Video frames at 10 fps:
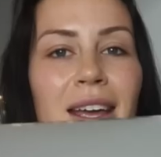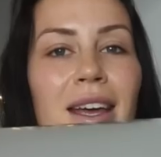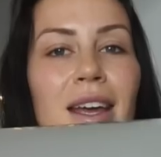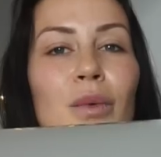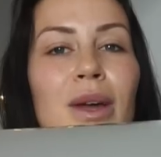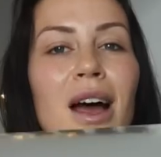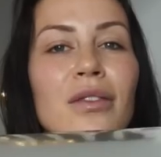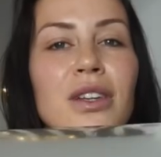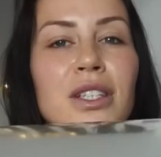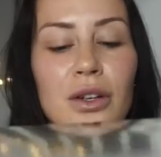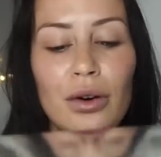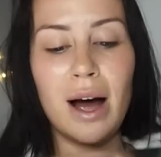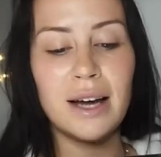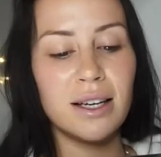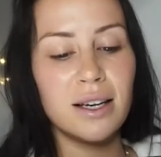Here we have the Dior
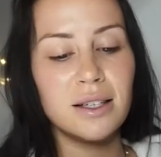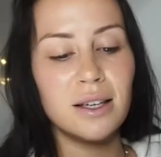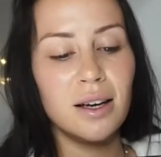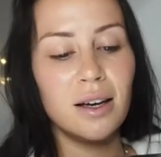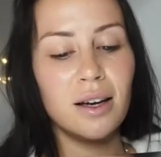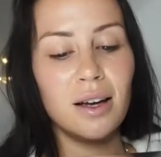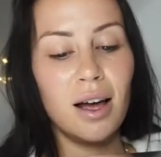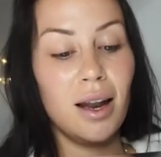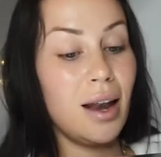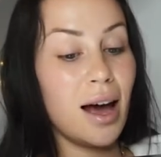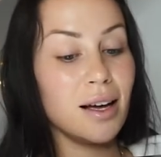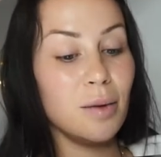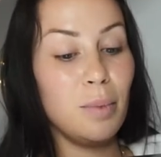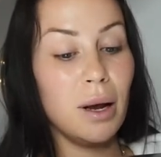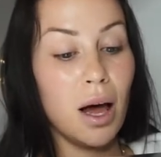Addict
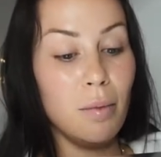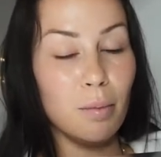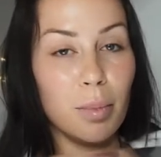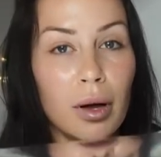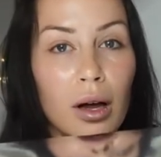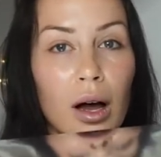Lacquer Plump.